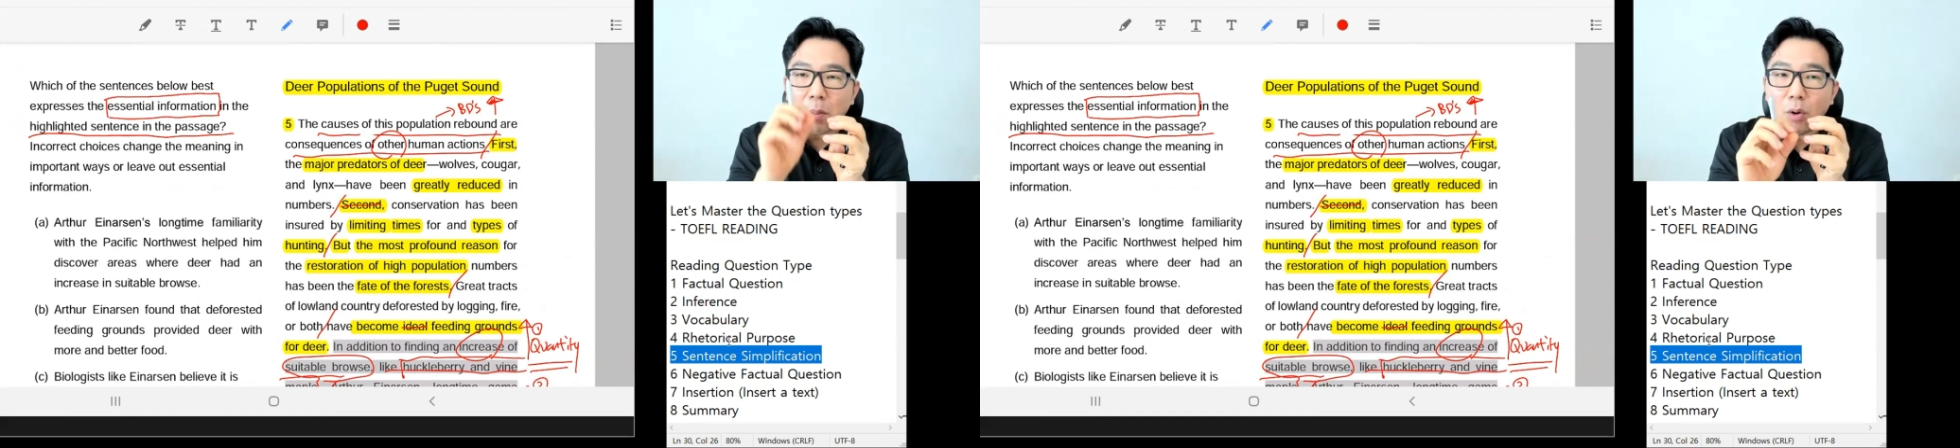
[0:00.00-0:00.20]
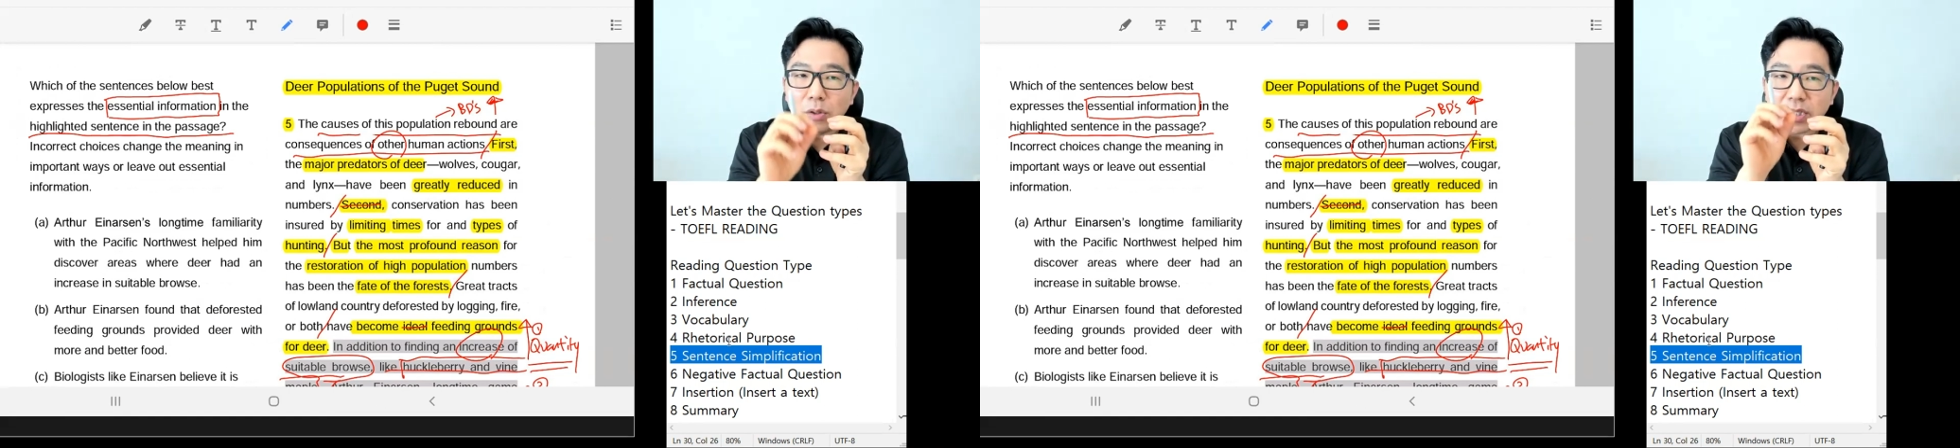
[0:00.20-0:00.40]

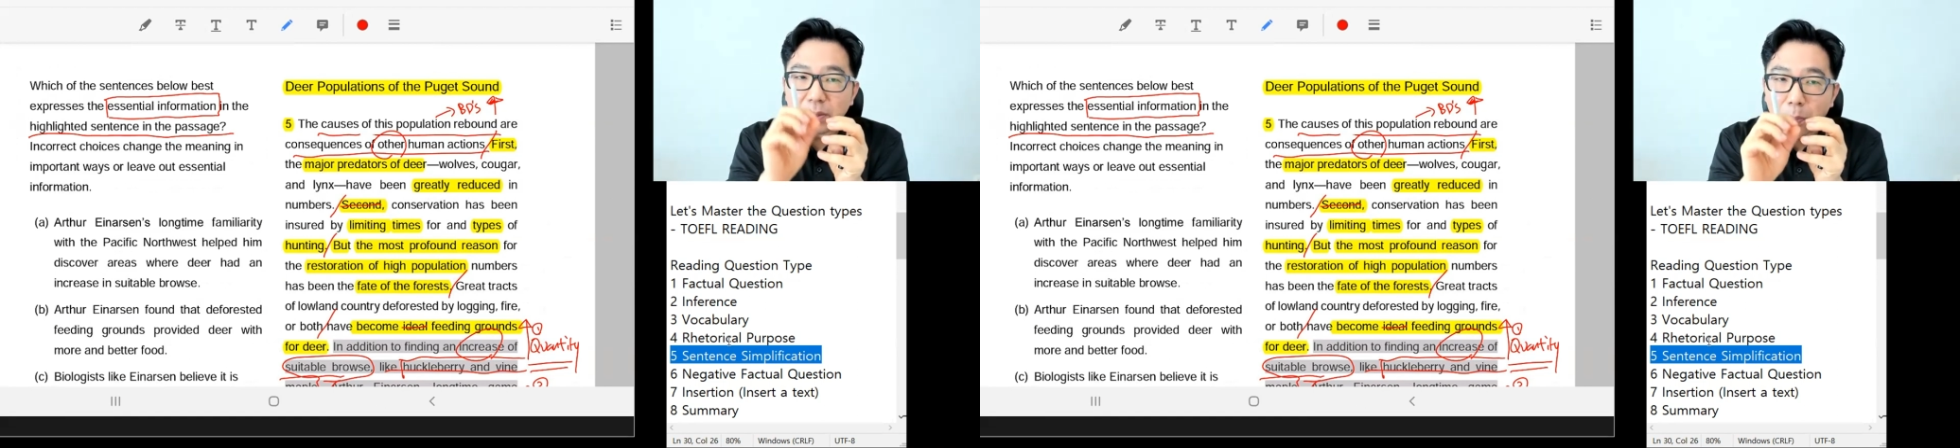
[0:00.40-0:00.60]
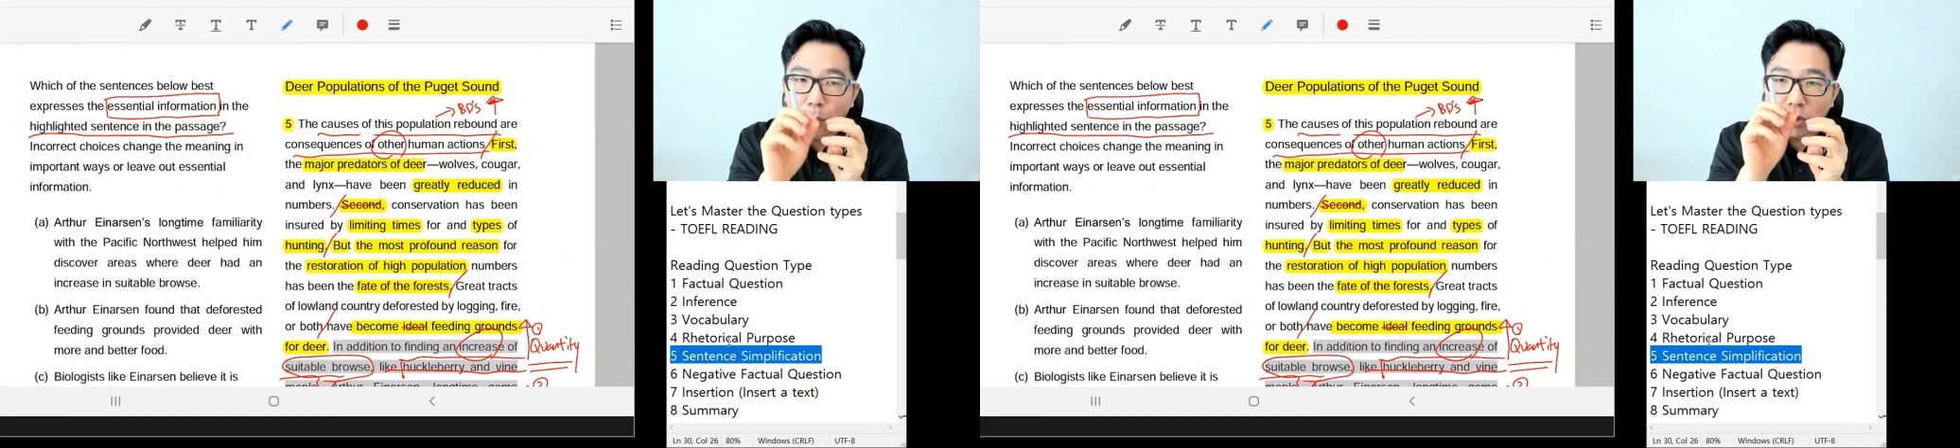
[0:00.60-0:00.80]
most
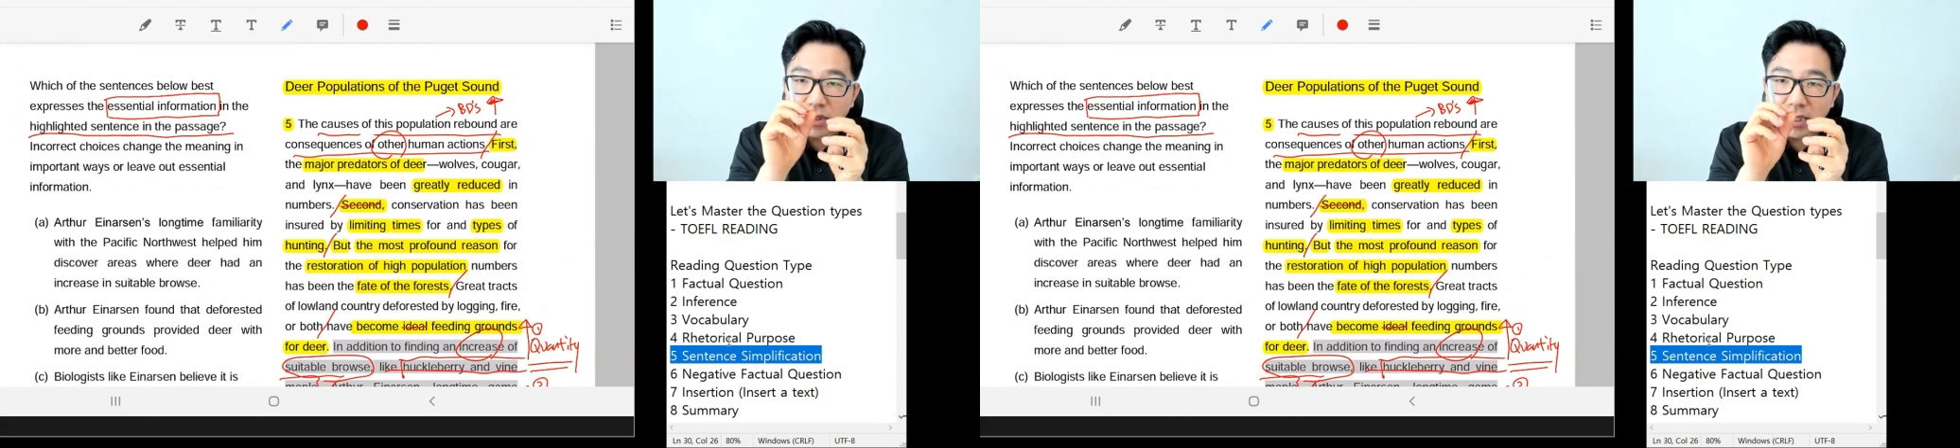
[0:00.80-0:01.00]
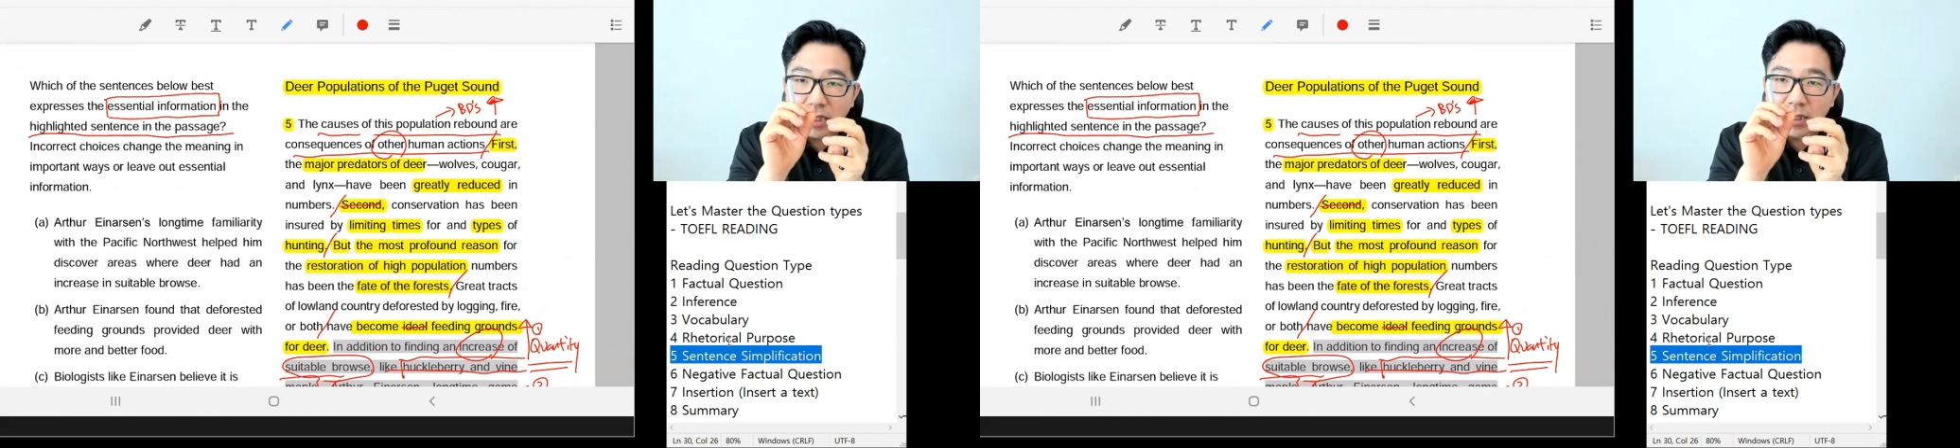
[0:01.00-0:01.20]

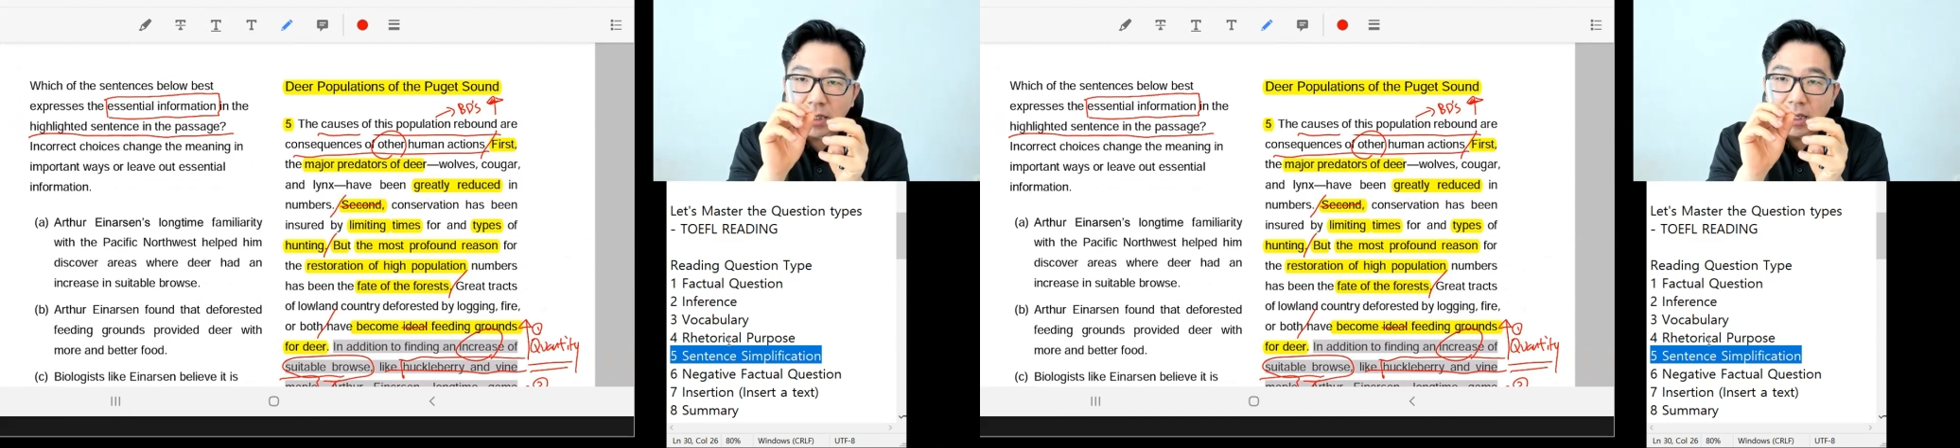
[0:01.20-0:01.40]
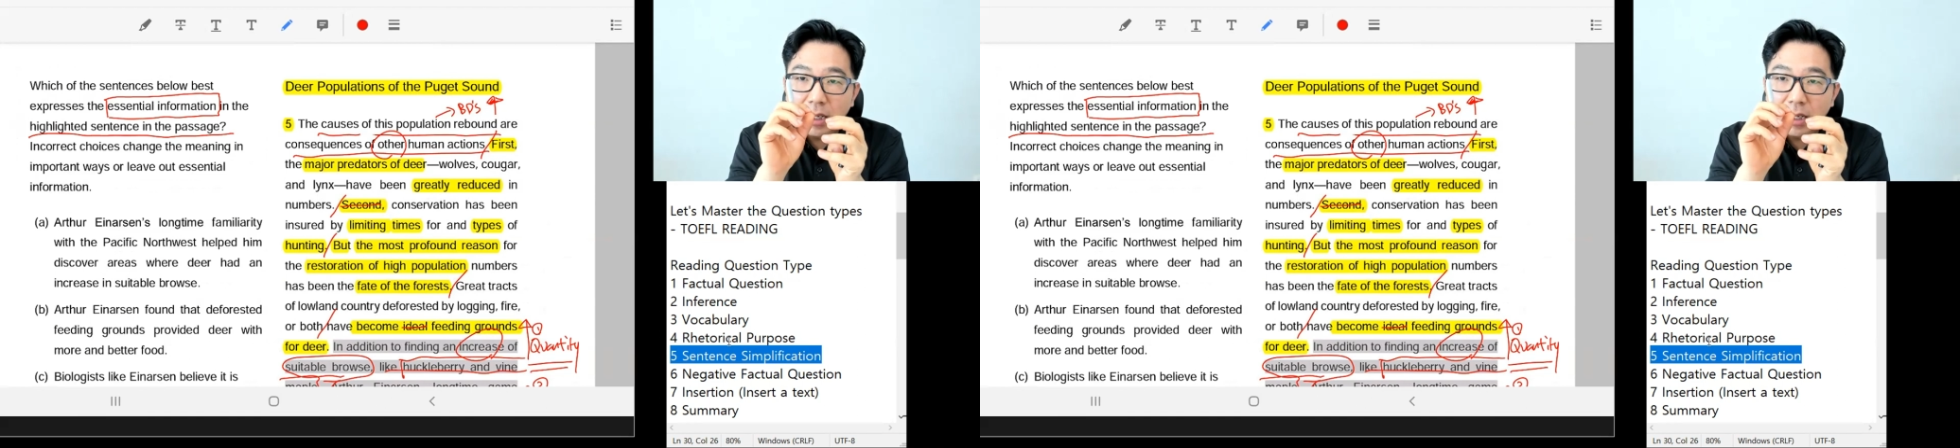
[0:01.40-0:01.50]
important